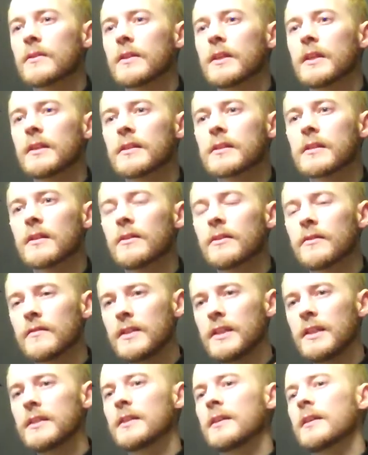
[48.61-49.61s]
then there's a lot of
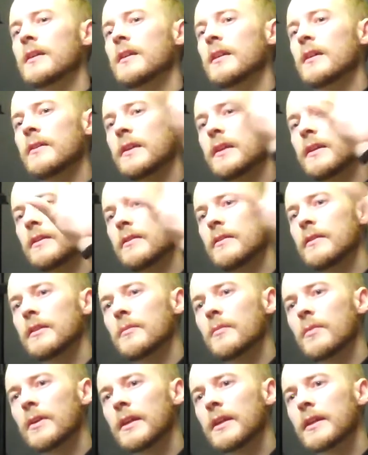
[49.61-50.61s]
detail out here that the
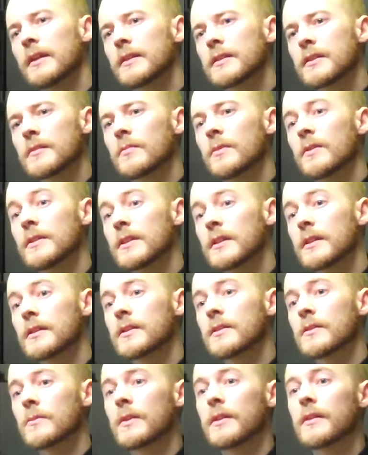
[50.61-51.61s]
brain has to
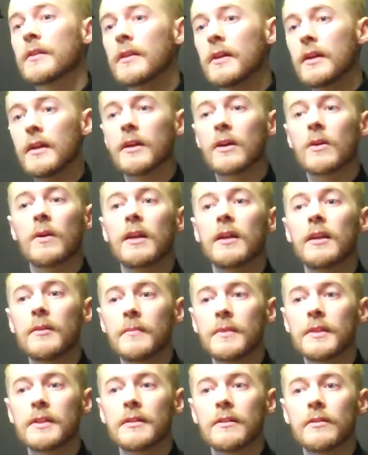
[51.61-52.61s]
process with quite
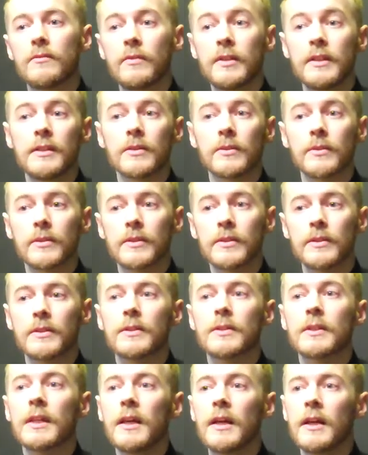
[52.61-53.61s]
limited
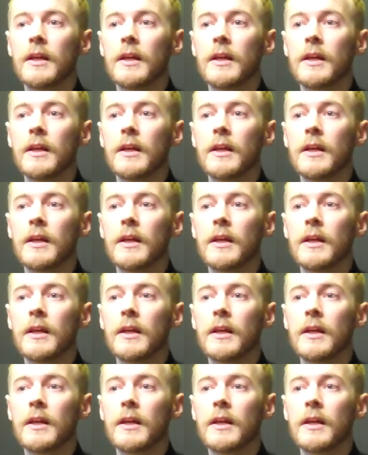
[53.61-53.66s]
resources.